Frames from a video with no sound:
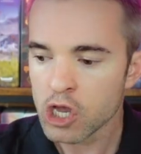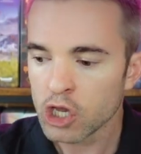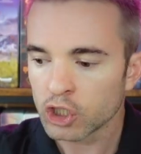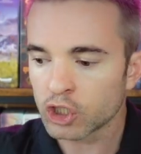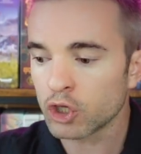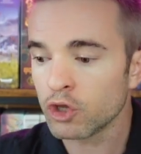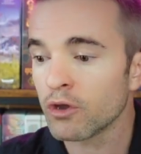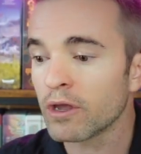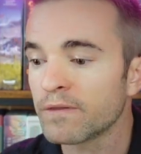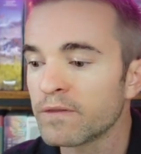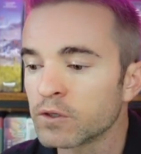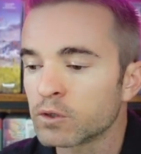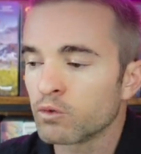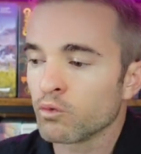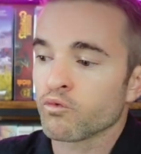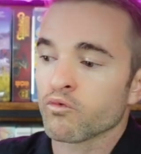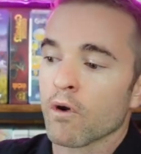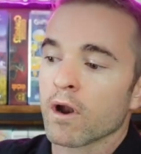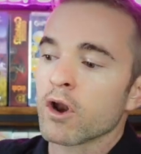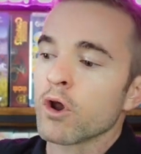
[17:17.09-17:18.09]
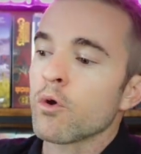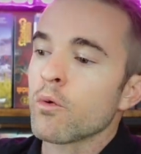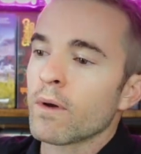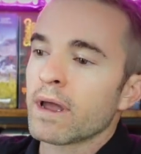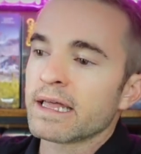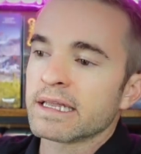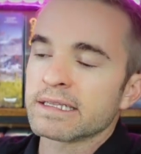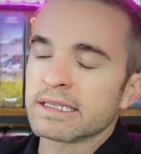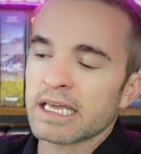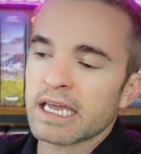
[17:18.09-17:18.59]
So you get this
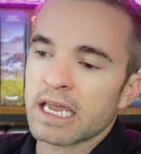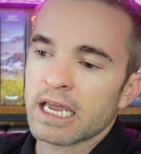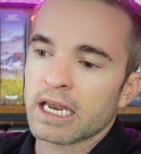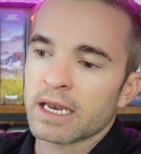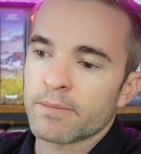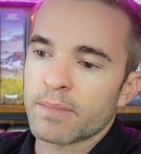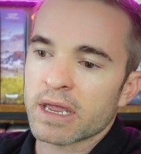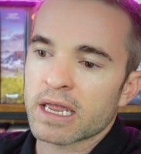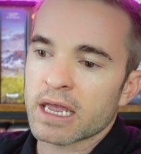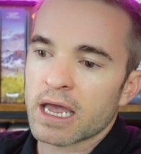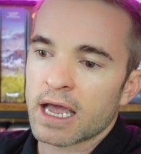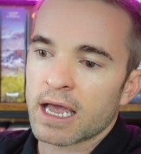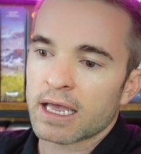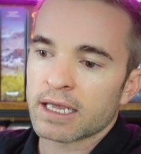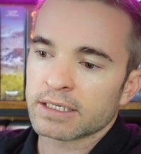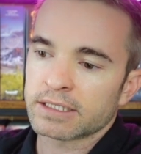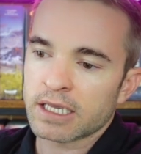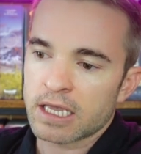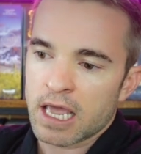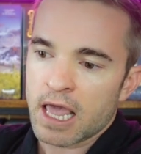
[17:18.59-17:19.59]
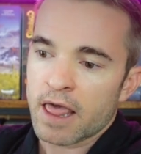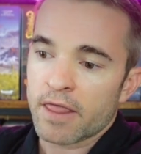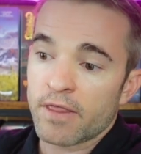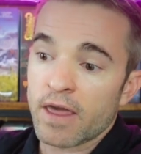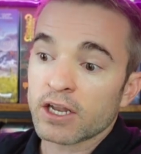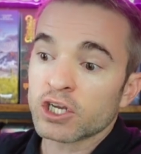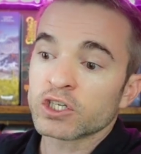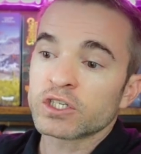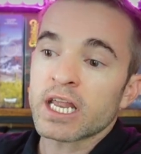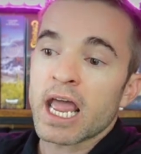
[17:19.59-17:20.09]
runaway lead because
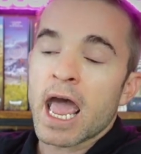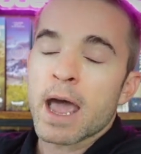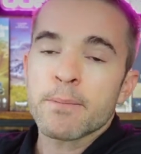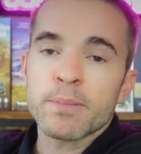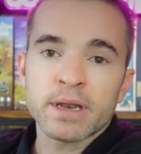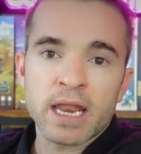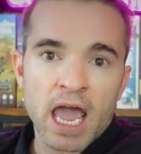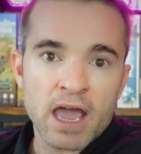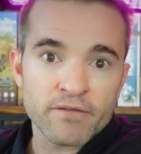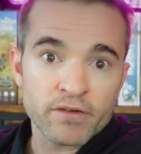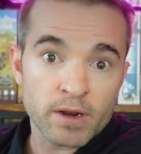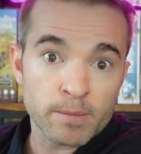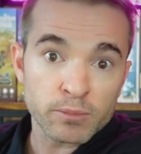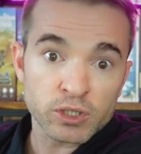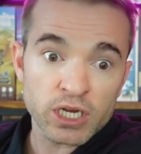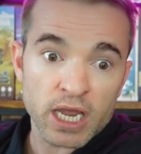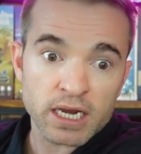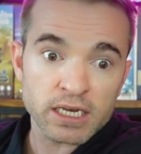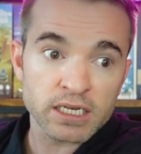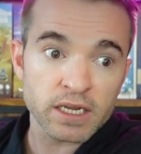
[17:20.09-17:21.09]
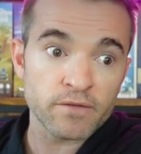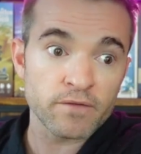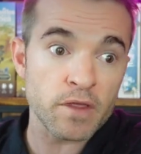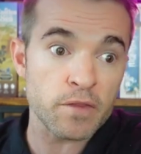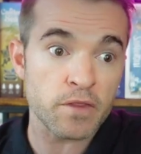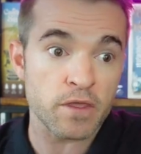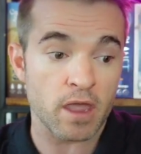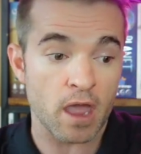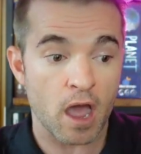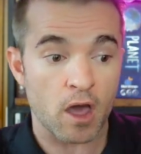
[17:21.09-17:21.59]
they just happen to have an objective
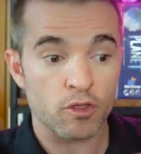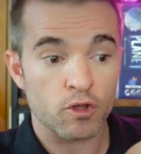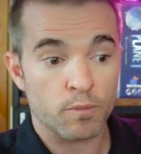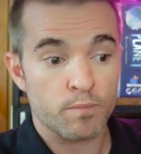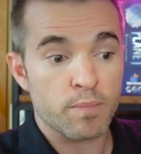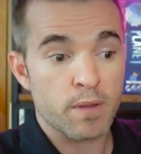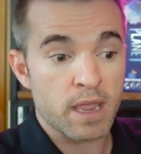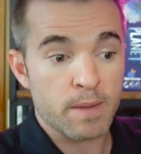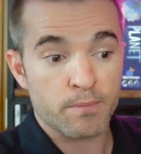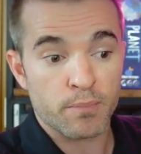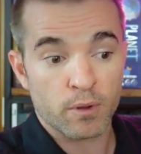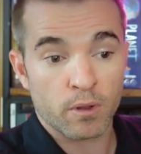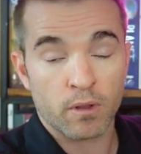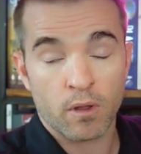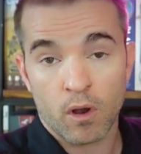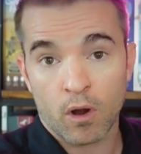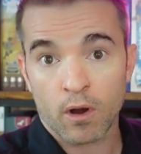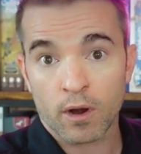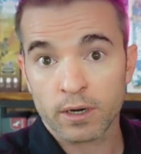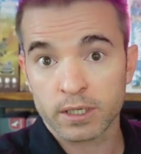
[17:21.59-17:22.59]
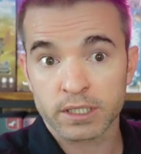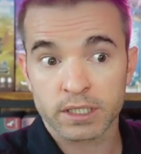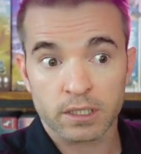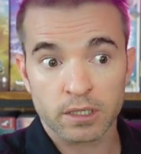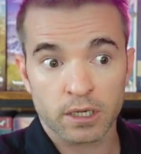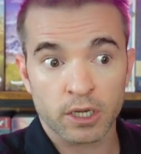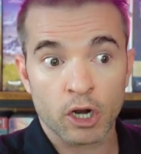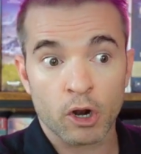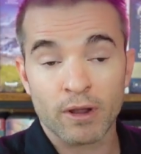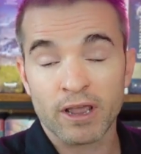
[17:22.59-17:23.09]
that the other people aren't,
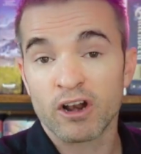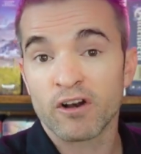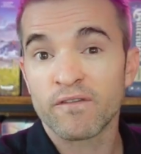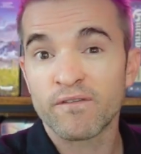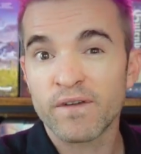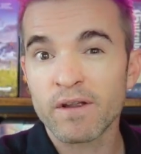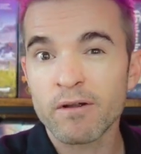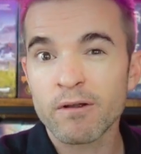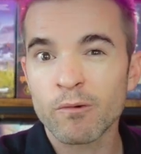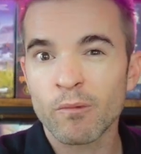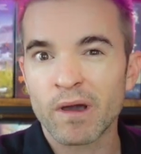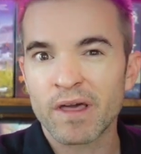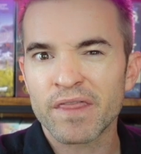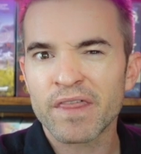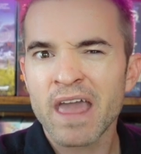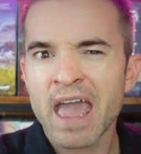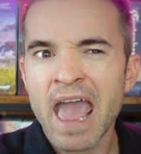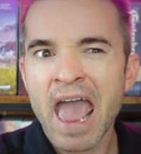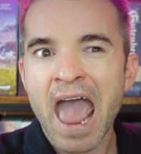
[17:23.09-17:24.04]
interfering with.